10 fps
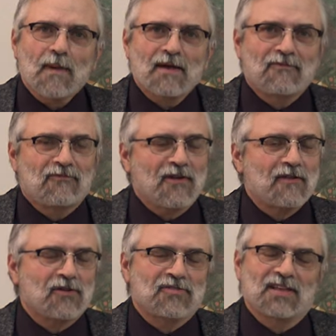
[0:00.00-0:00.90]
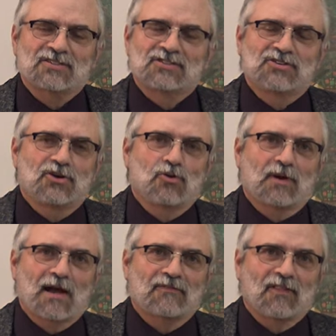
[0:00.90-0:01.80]
of my favorite things to do
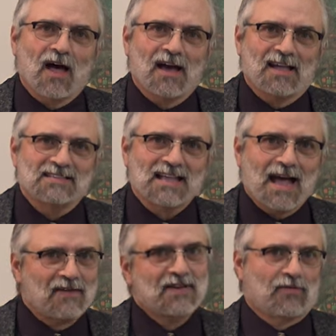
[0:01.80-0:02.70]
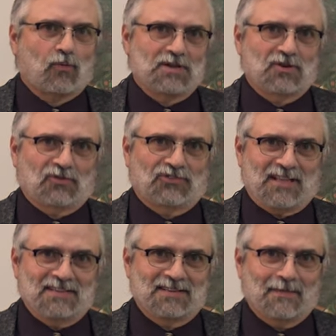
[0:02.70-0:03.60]
when I fly is I have to have the window
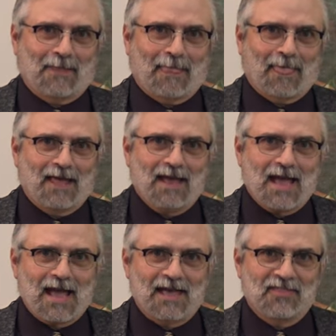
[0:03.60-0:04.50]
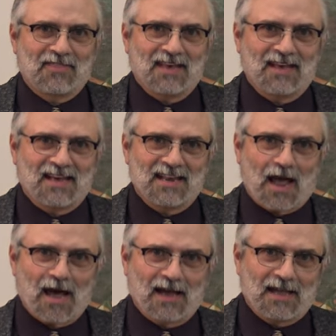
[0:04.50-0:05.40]
seat. And then
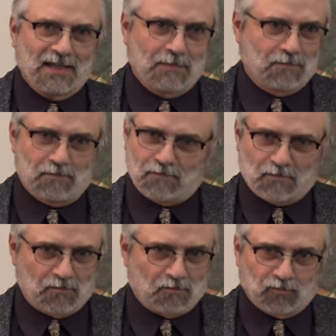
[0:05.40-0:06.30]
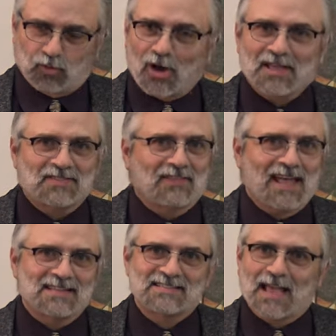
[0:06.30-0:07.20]
I look at the
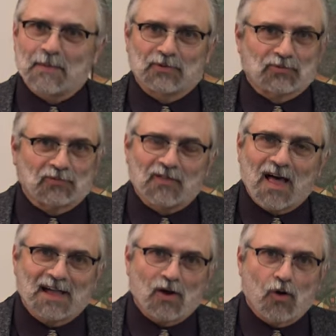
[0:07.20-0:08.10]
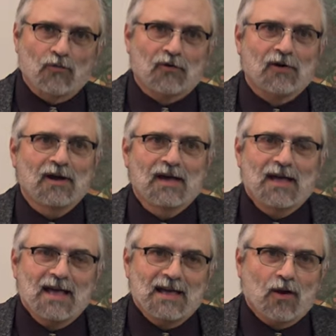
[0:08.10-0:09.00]
landscape as we're flying over
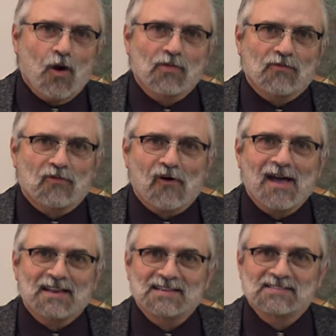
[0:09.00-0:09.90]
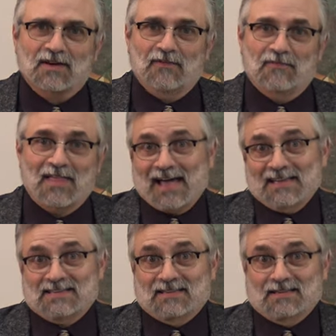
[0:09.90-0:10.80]
and all the varieties of
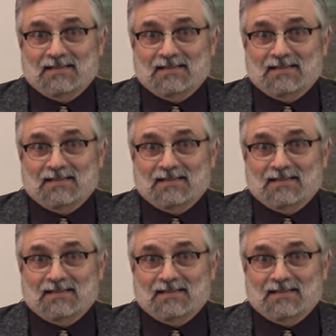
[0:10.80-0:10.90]
that